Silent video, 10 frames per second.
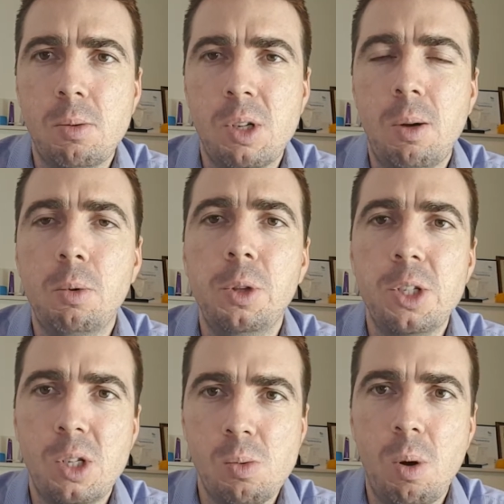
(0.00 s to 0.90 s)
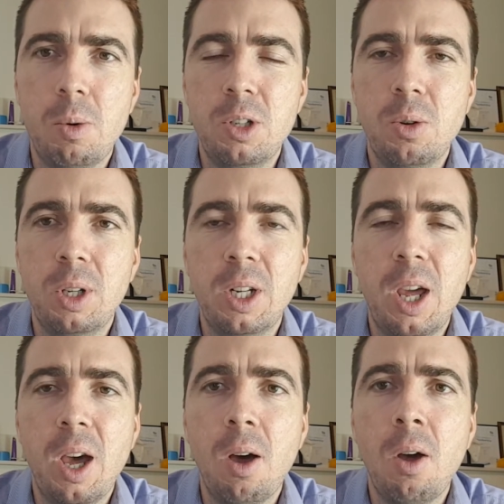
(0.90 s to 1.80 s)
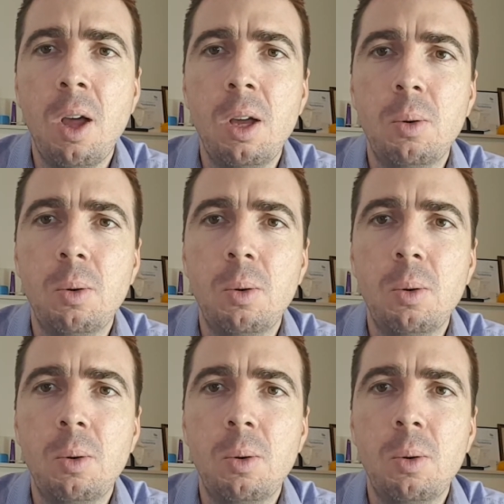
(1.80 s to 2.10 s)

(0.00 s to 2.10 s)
I'm saying, well, this is what we're doing now.